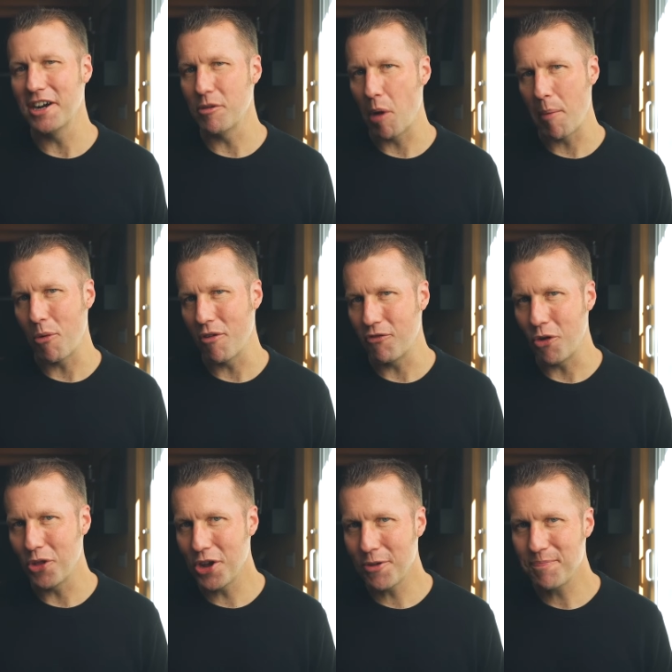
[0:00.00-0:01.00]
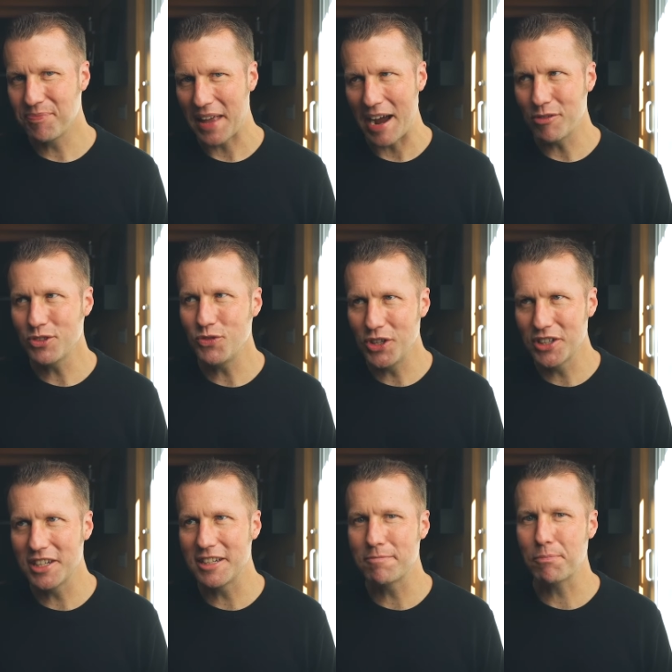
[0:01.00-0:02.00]
in my portfolio, I was
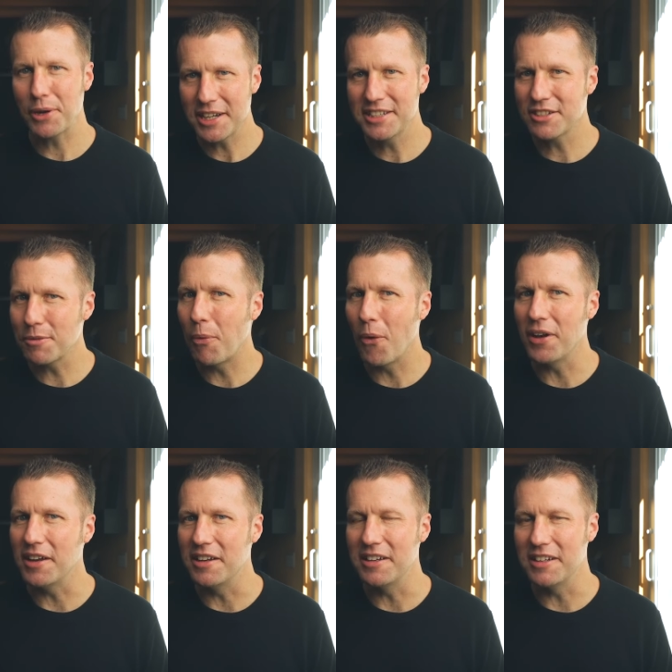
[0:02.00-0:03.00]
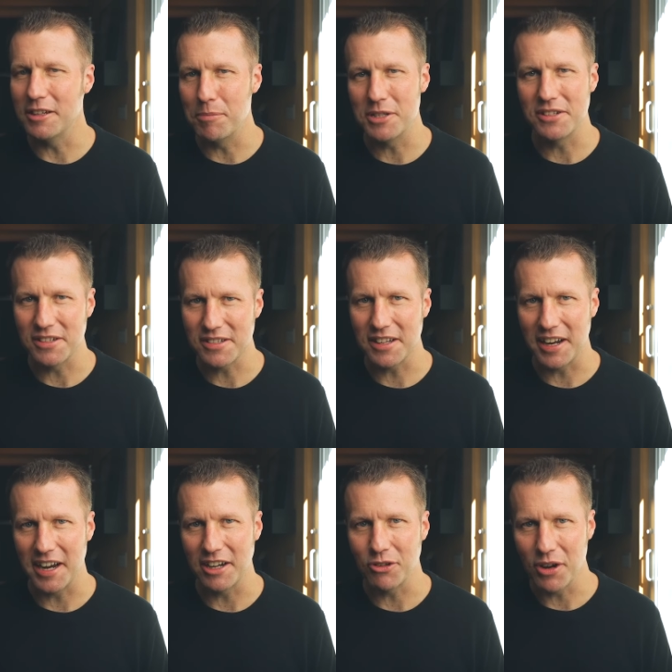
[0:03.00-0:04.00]
feeling pretty disappointed in the business that I
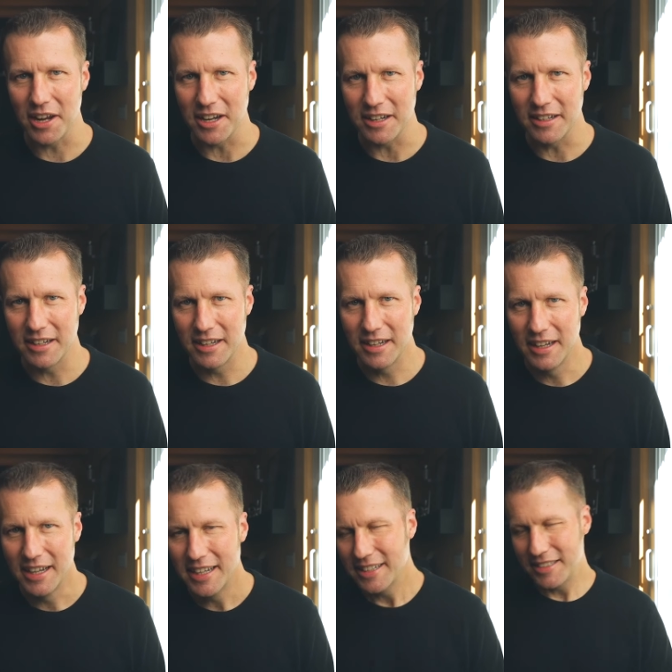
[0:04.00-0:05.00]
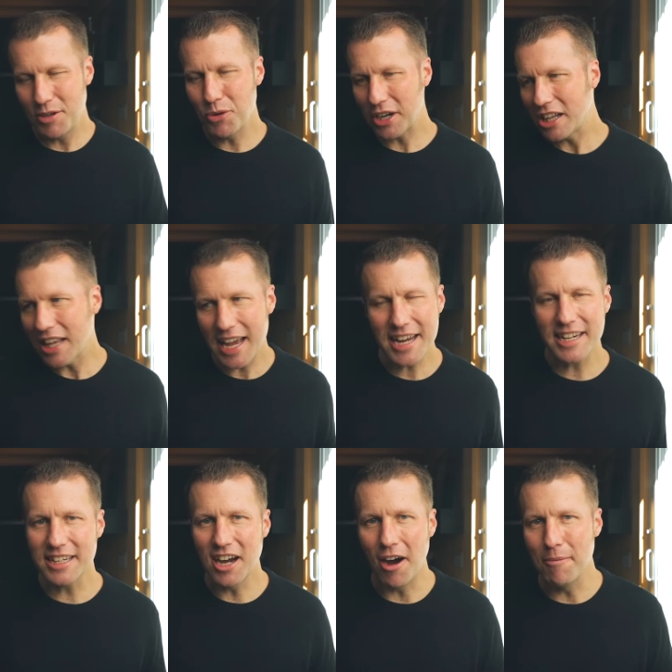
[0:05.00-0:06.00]
had created. See, when a
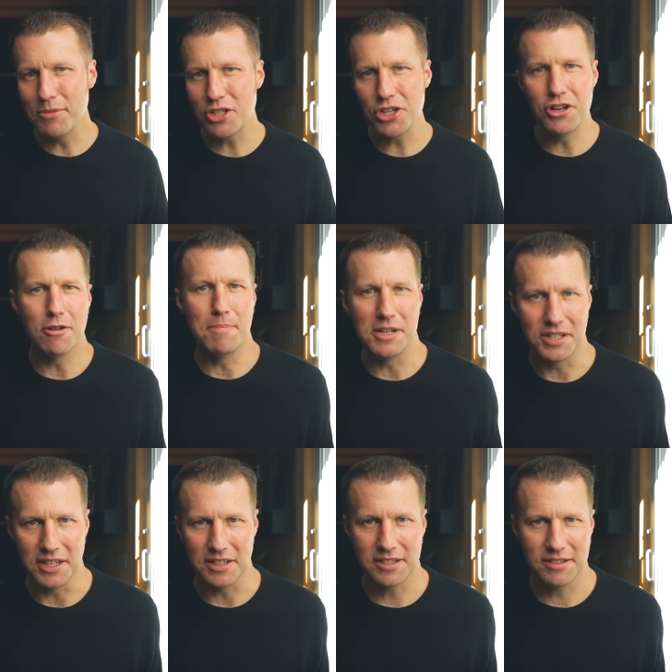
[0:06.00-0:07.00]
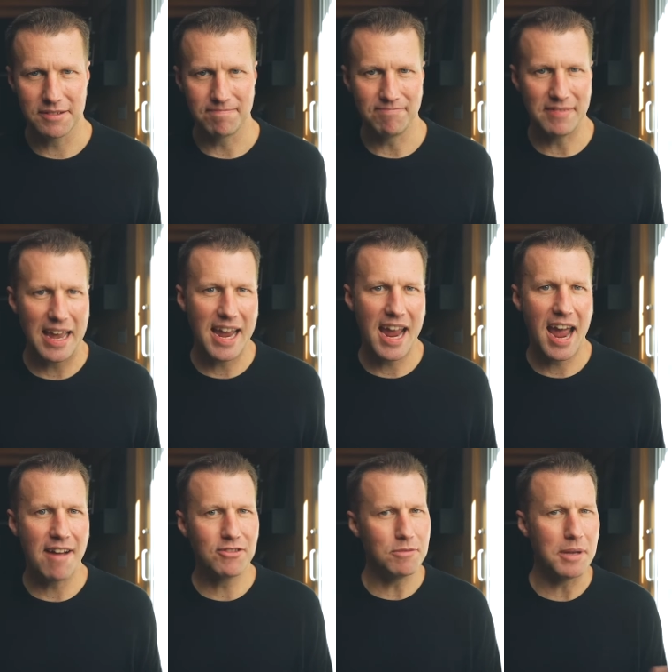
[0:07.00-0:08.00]
client comes to your business, they
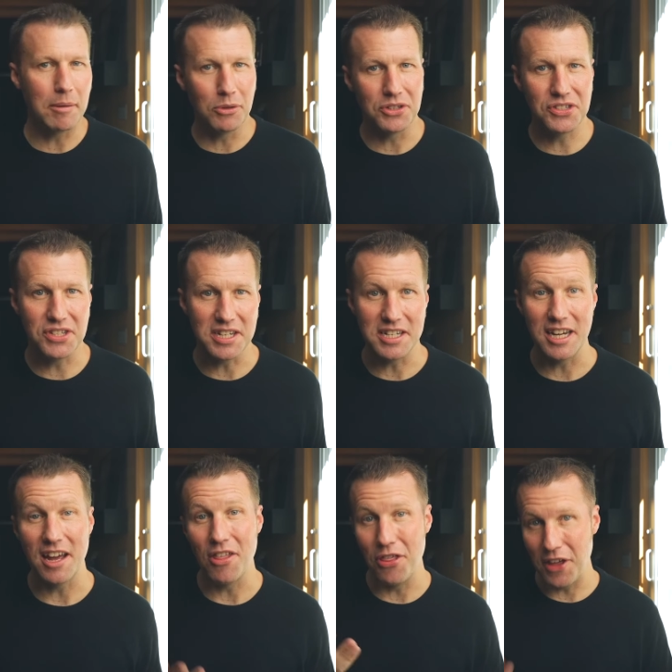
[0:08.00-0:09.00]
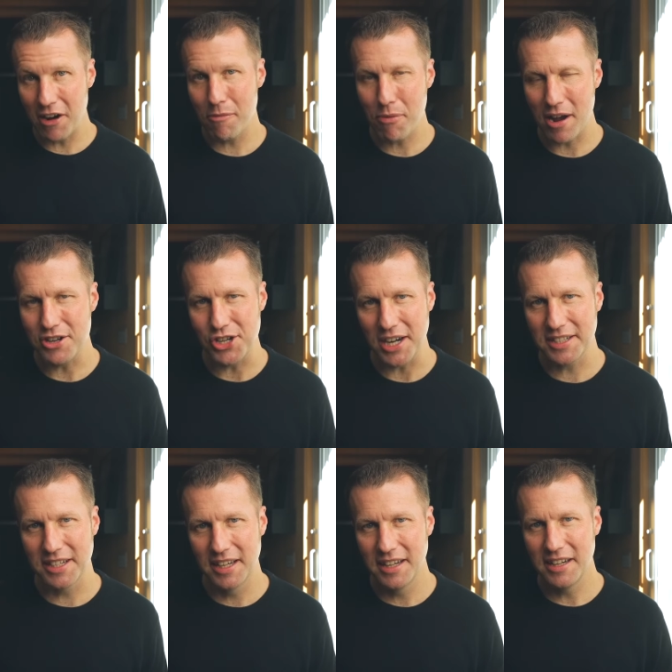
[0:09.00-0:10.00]
have to be able to see their project
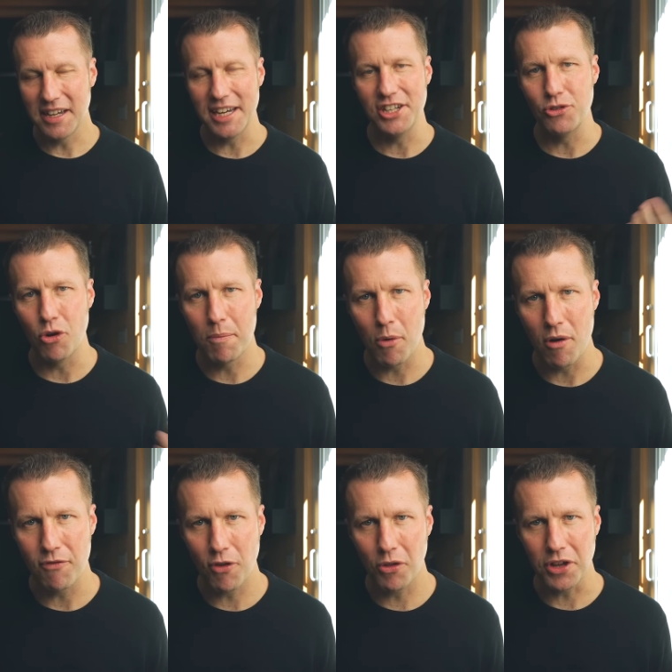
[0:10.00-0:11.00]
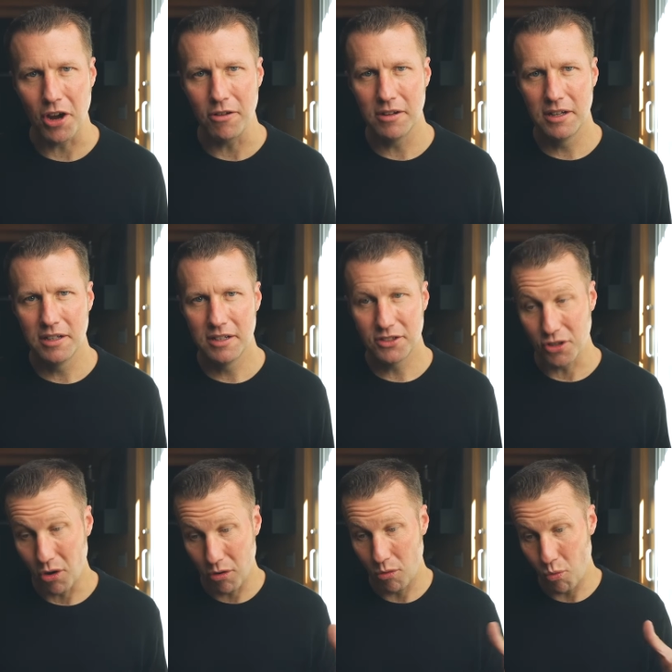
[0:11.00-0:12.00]
in your portfolio.
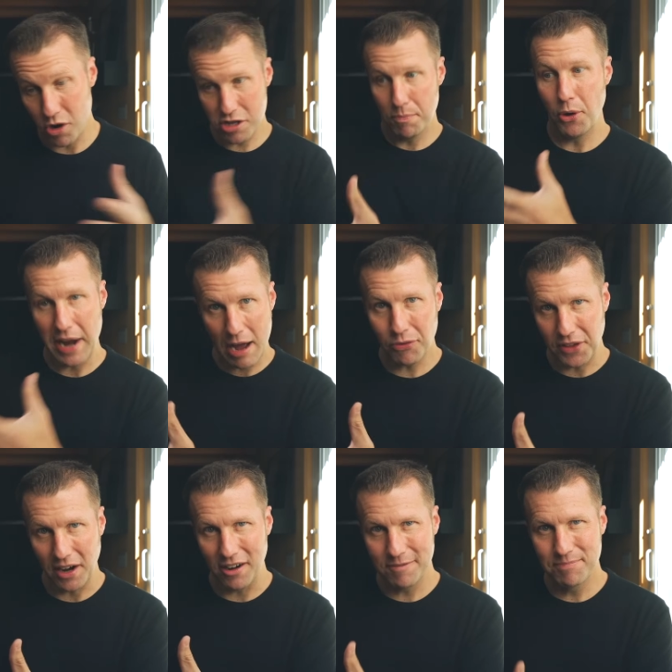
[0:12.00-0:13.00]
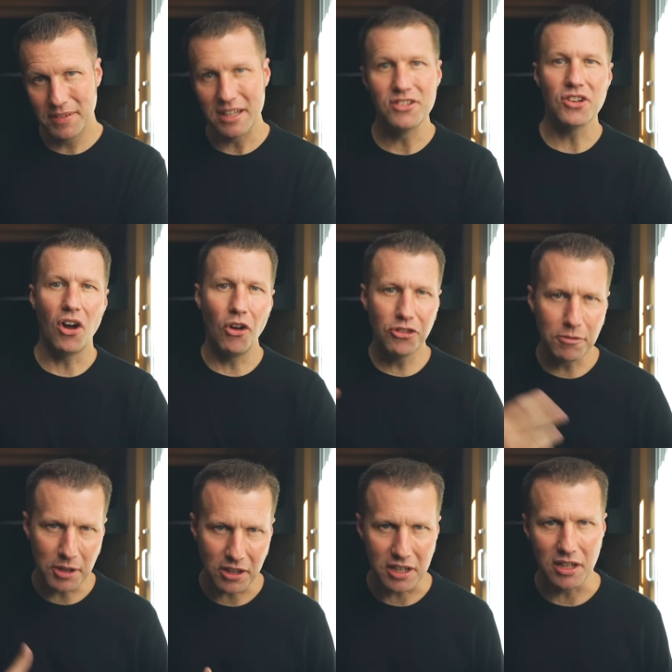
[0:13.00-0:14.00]
So, what you put out there is
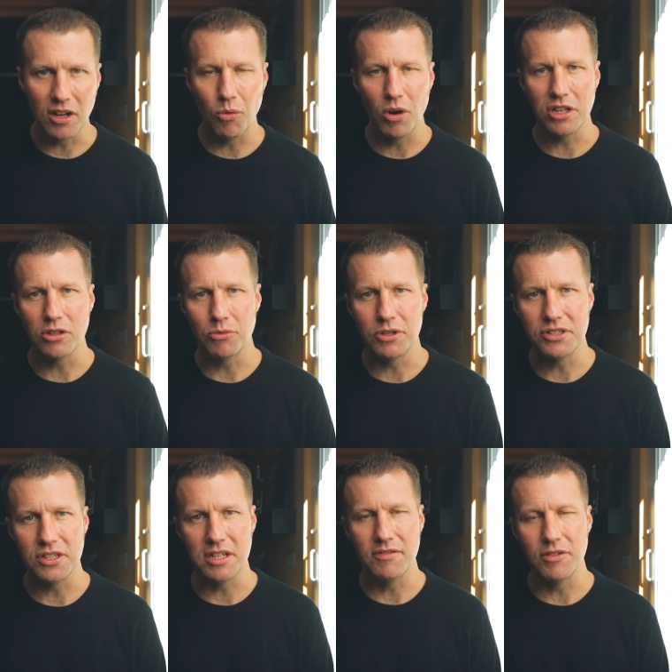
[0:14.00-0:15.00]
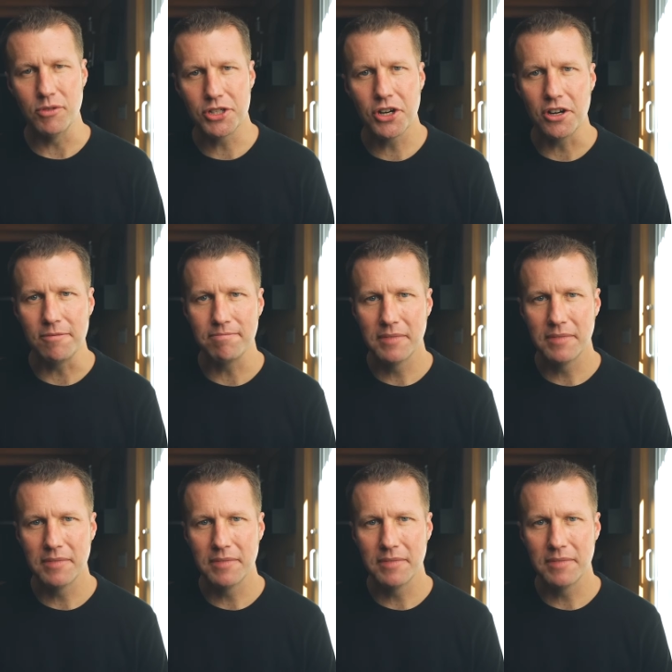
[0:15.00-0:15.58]
ultimately what you'll receive in return.